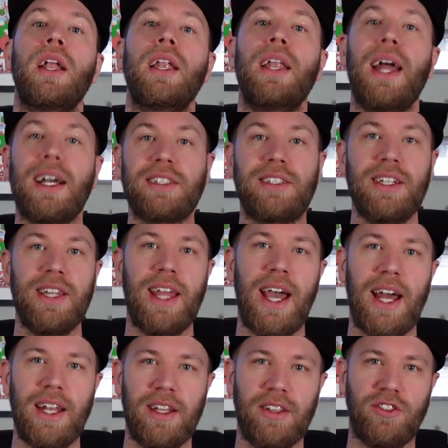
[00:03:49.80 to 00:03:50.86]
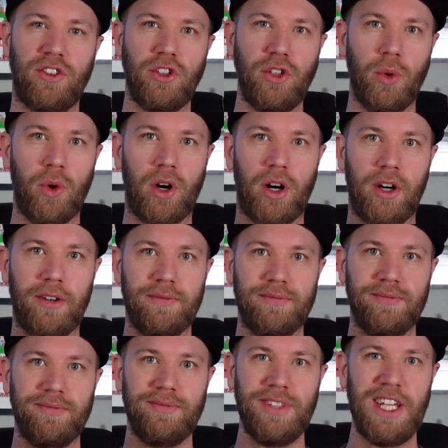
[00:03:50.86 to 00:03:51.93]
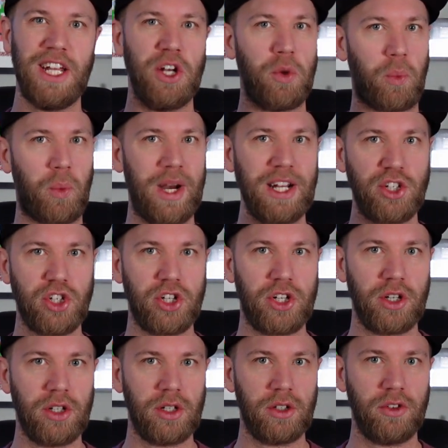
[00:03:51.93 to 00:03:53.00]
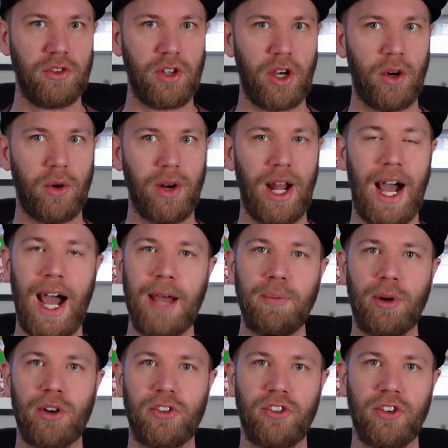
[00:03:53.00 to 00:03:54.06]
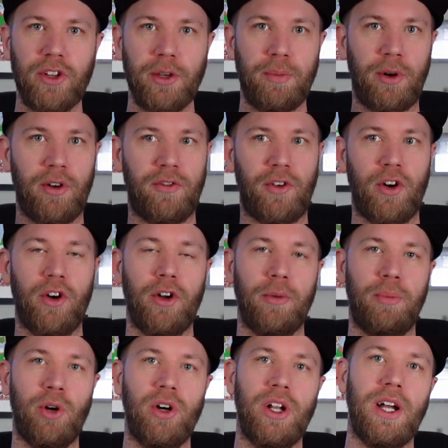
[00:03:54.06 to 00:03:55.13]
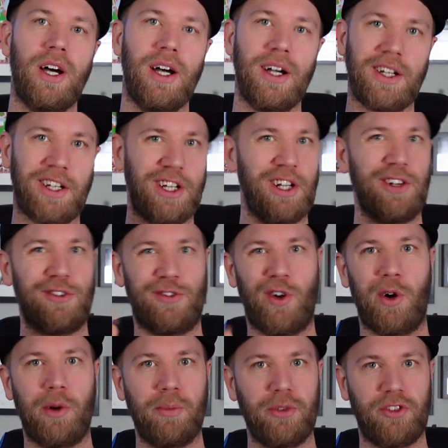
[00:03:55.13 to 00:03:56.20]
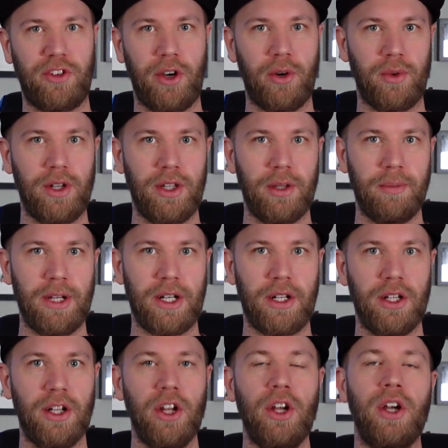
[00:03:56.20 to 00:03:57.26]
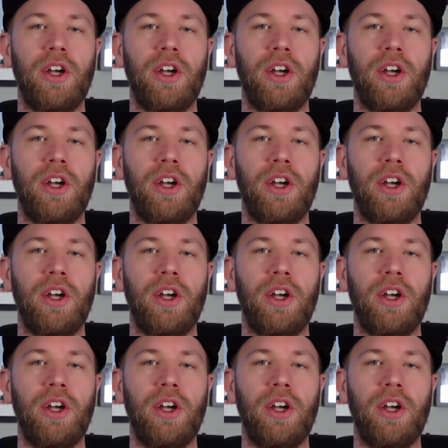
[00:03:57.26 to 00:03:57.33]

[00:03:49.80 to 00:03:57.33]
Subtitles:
Next in that is your enriched zone. I personally prefer to put a conformed zone in the middle.